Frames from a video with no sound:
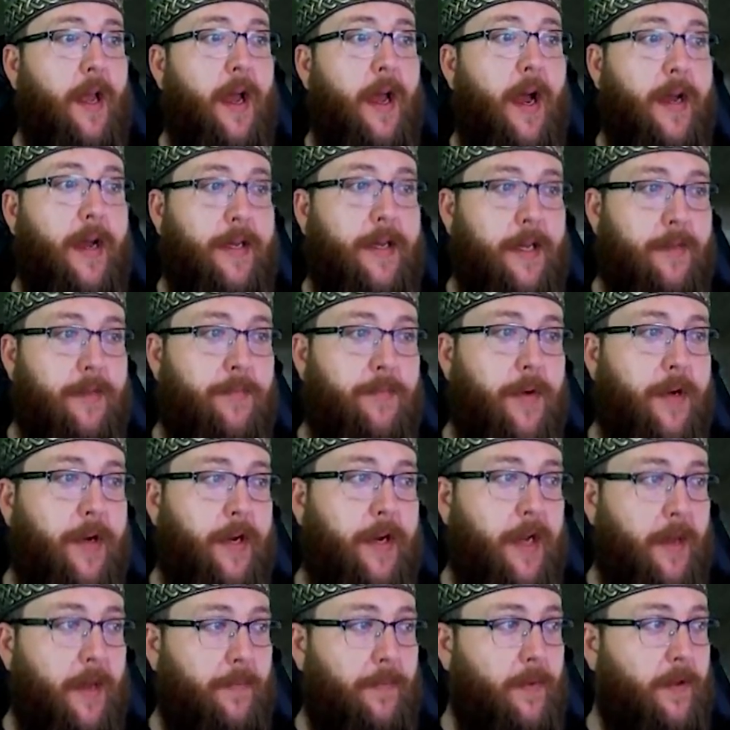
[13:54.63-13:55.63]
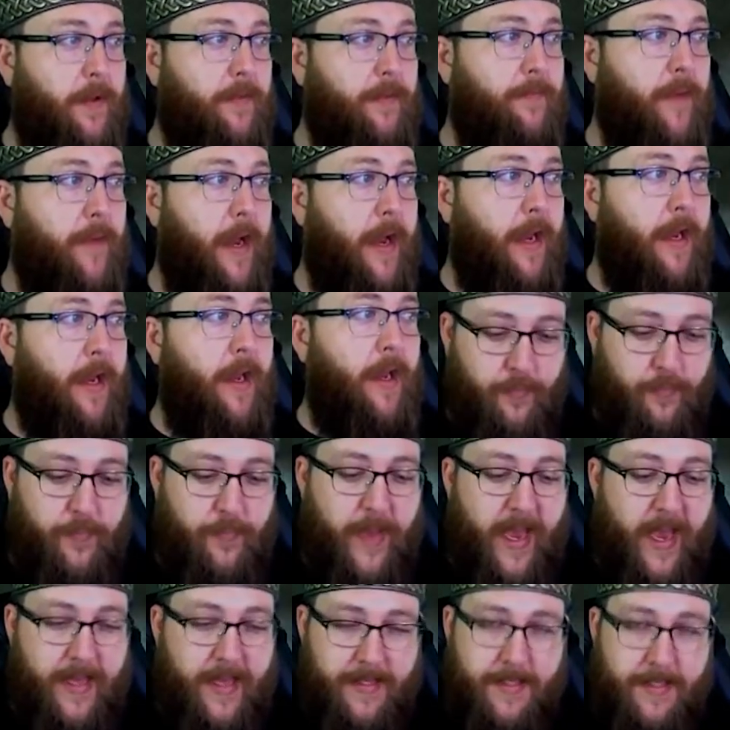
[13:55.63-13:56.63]
I did put a couple of my
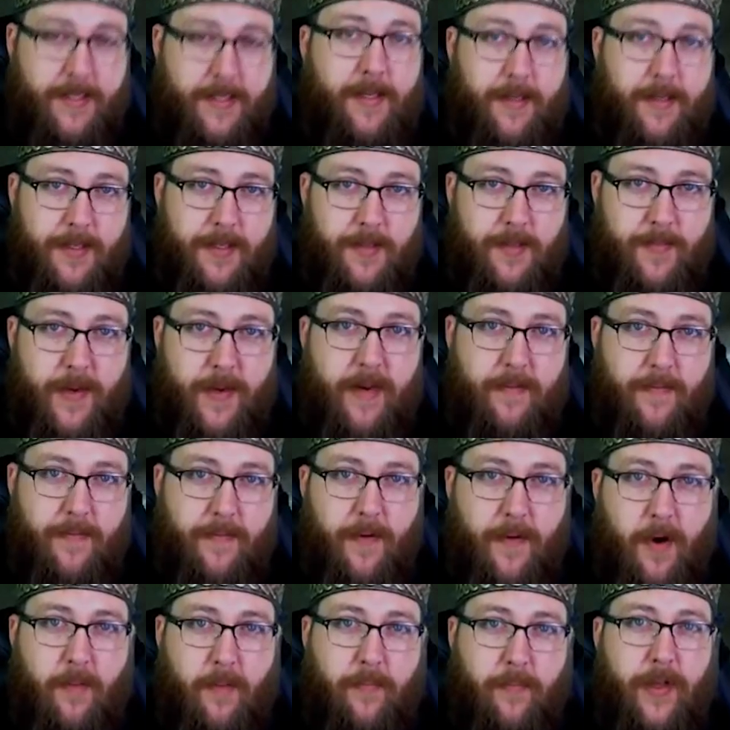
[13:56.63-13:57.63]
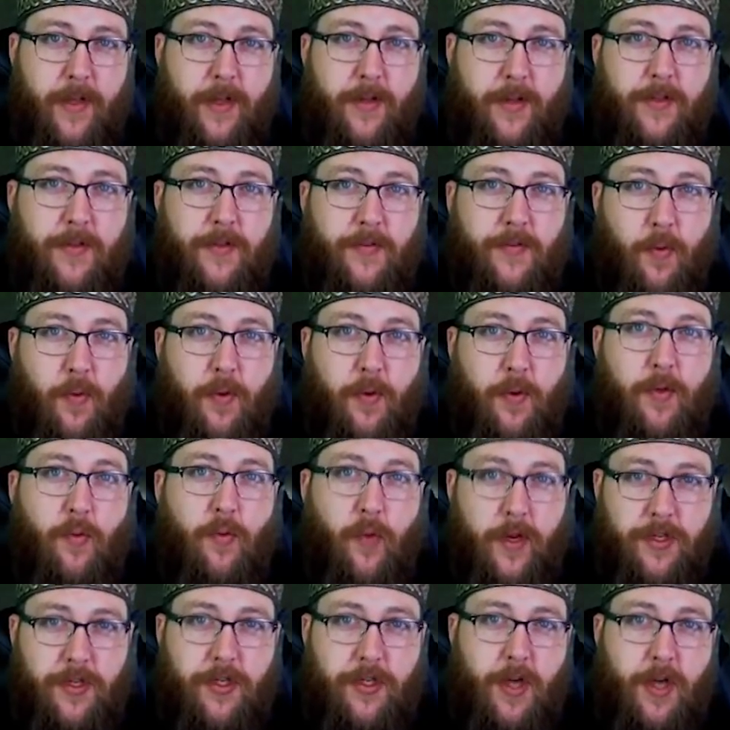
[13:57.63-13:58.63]
best speed farm builds for the
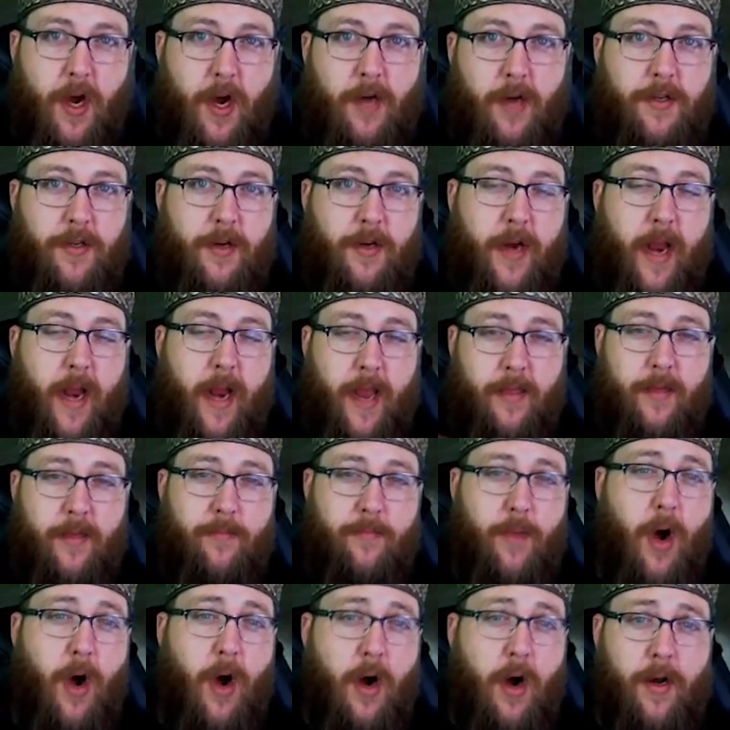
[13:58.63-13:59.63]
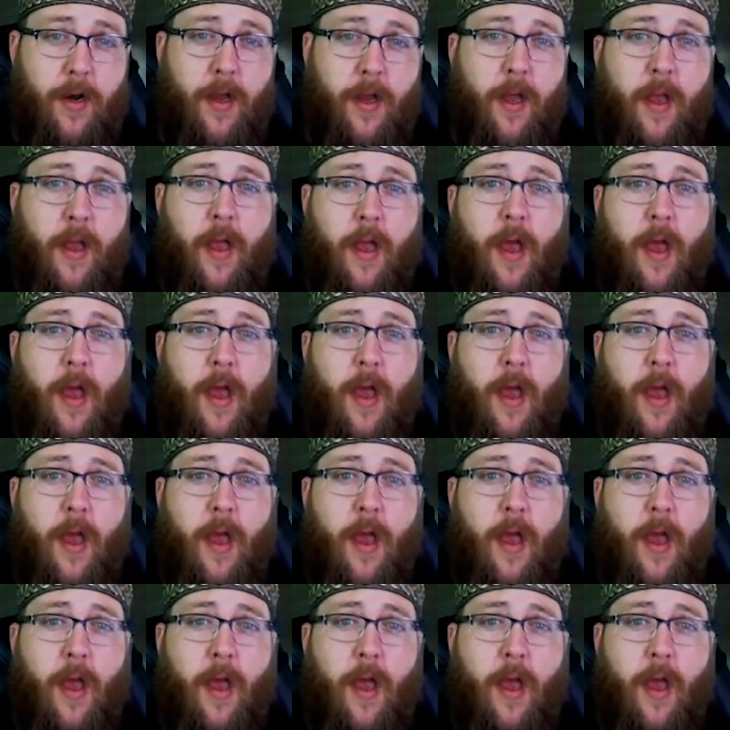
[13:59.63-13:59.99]
Witch Doctor and the Monk.